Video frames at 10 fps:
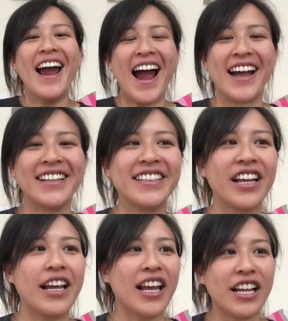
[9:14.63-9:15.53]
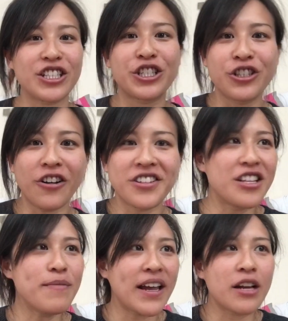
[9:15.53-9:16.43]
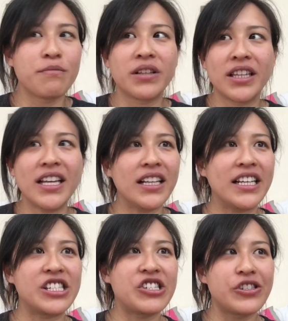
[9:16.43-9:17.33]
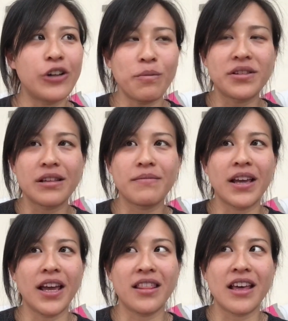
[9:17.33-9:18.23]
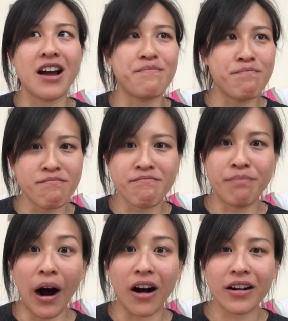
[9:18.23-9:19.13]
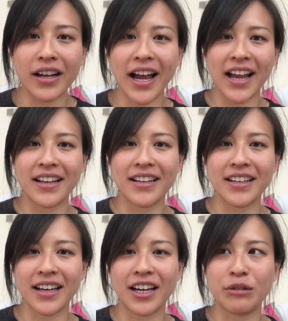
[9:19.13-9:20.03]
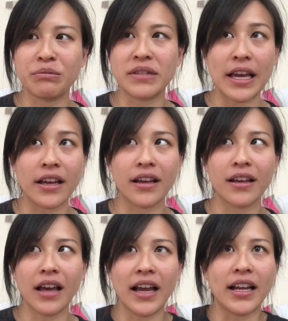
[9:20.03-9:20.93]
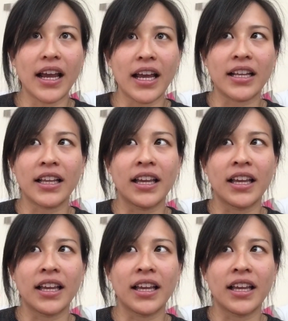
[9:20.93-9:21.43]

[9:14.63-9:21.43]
and it shocks them. It completely stops them in their bark, and it